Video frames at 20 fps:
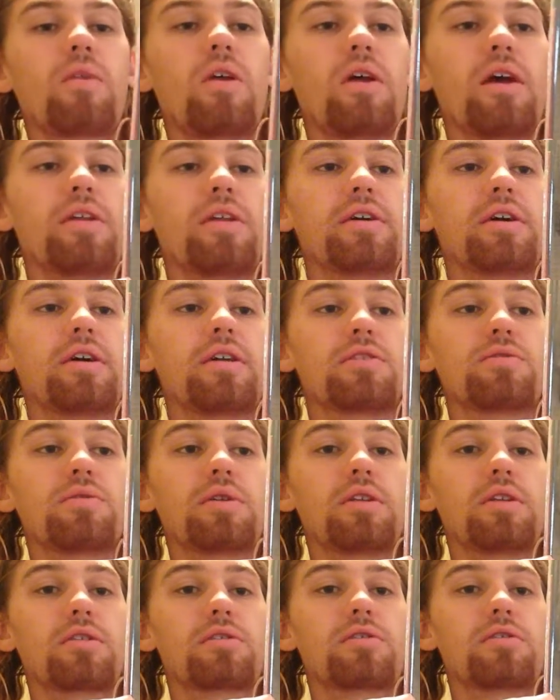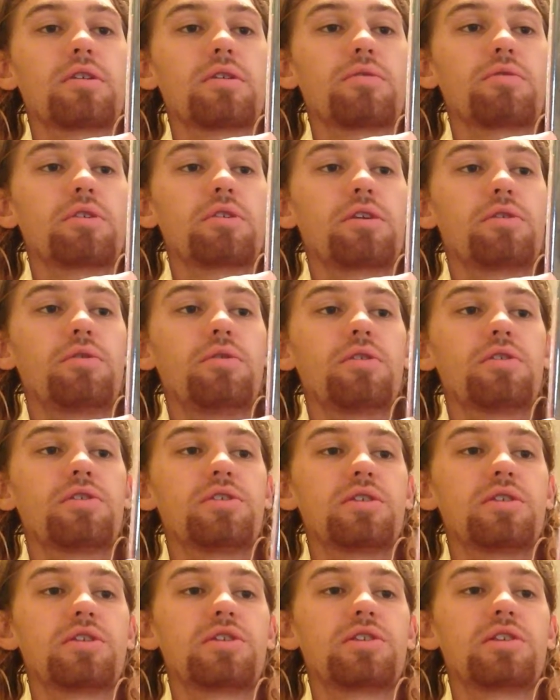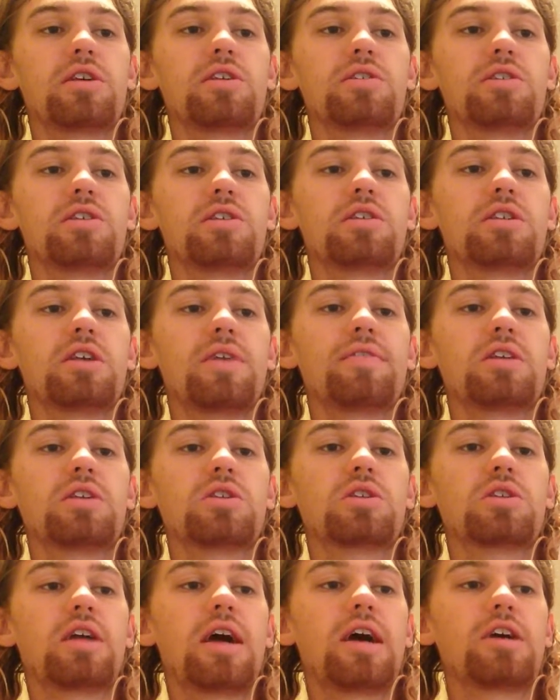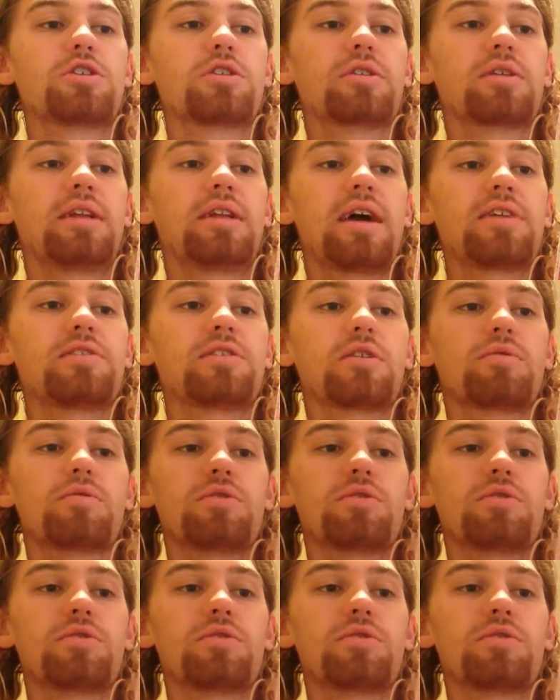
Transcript: And this one looks really cool. This is a sleazy 70s slasher classic,